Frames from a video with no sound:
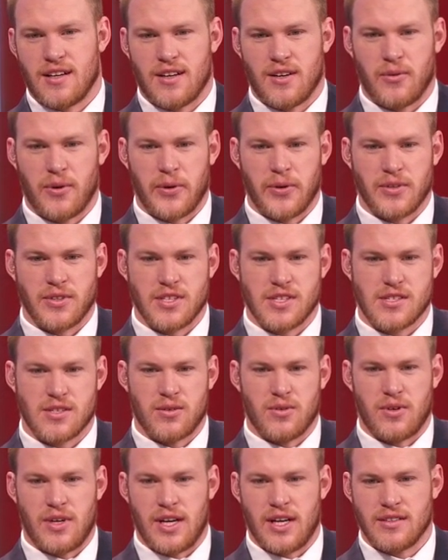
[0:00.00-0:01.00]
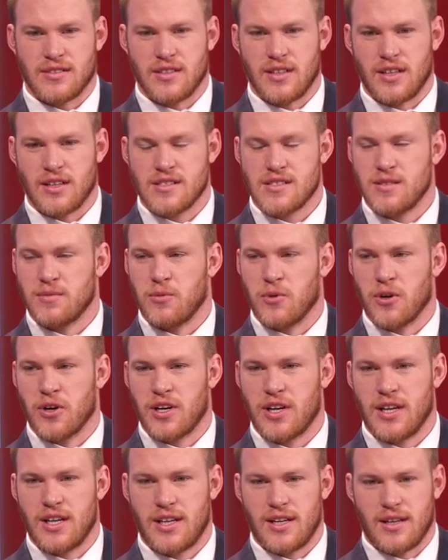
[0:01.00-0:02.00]
Uh, we were just going out to get some
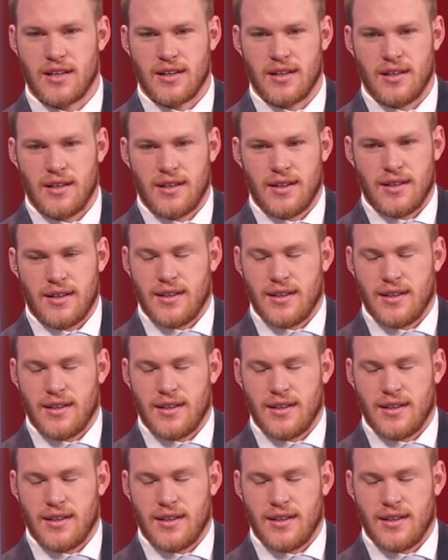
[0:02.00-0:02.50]
work in, and